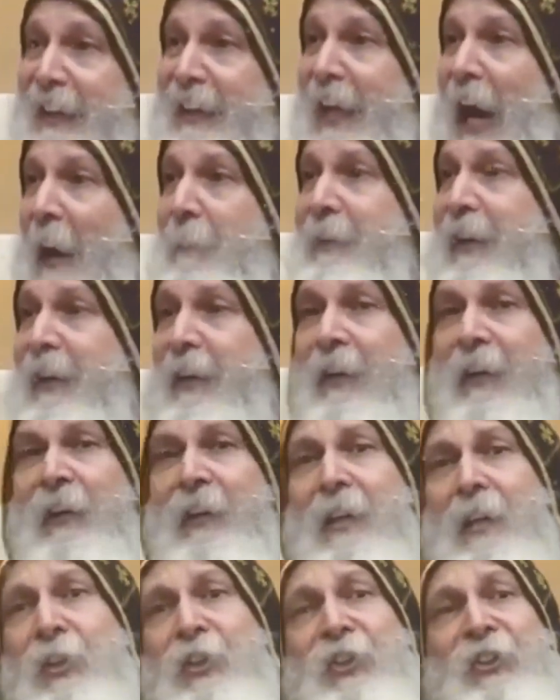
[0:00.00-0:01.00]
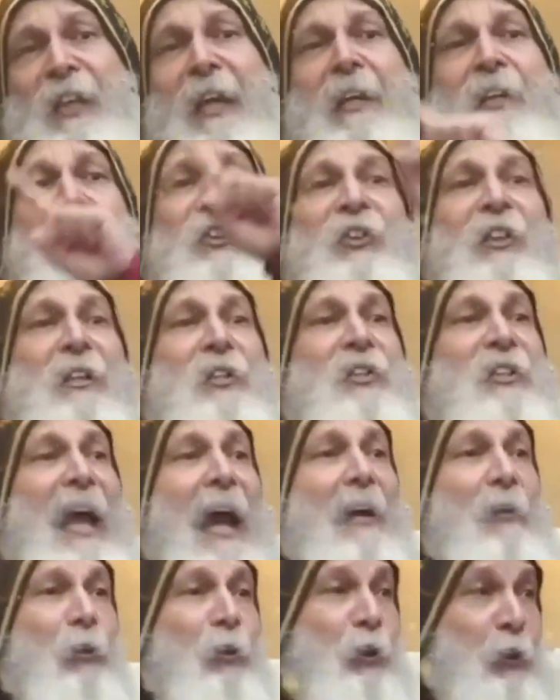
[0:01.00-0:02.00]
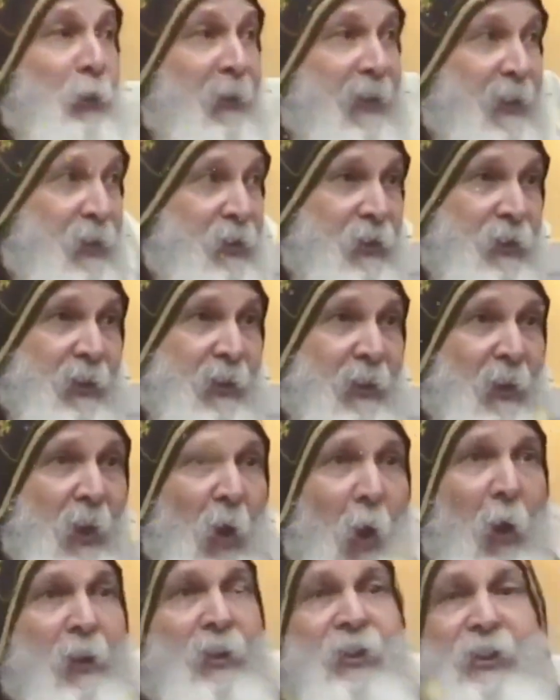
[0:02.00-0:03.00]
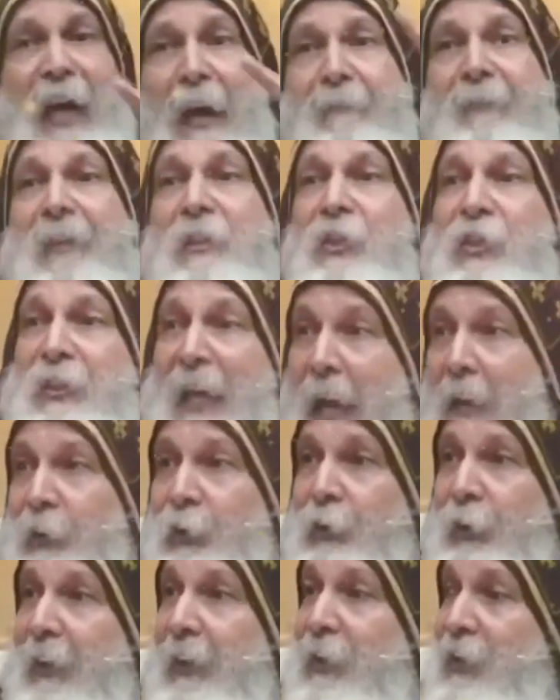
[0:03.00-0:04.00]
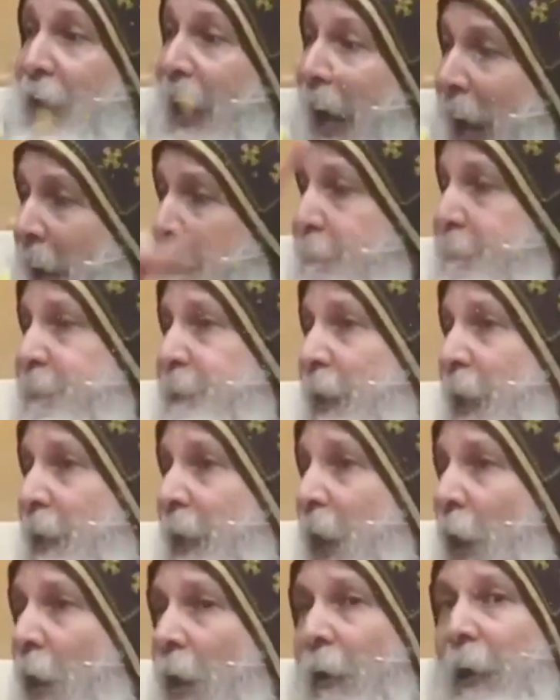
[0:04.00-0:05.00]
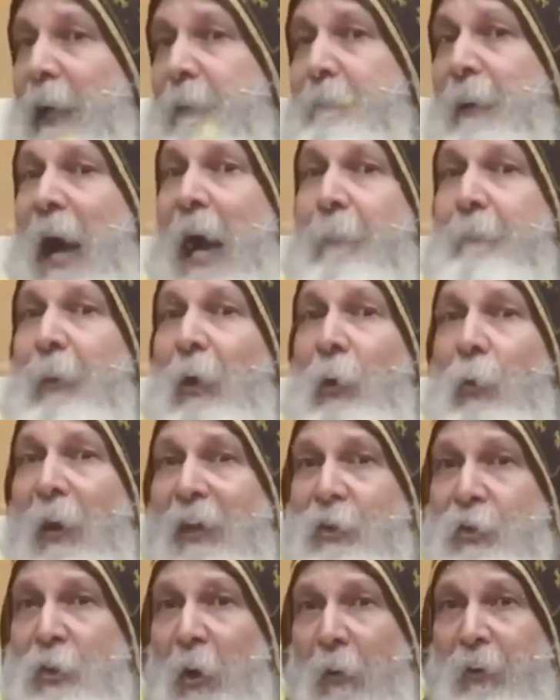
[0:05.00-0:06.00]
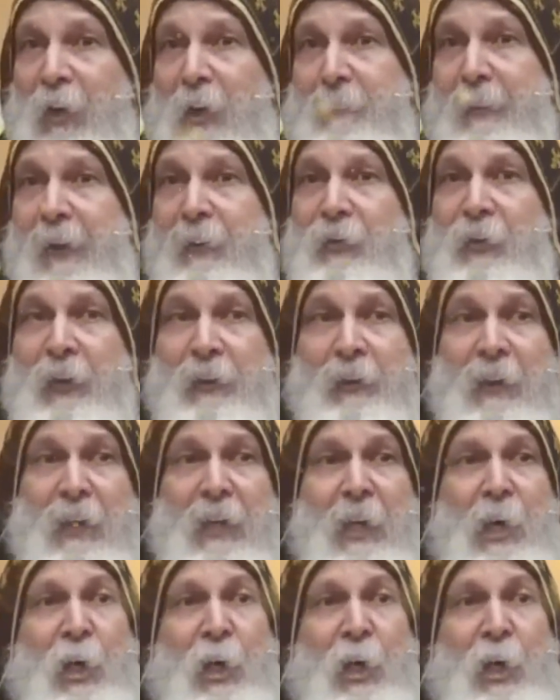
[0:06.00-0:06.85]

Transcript: coming 6 centuries or 7 centuries after the Holy Bible was documented?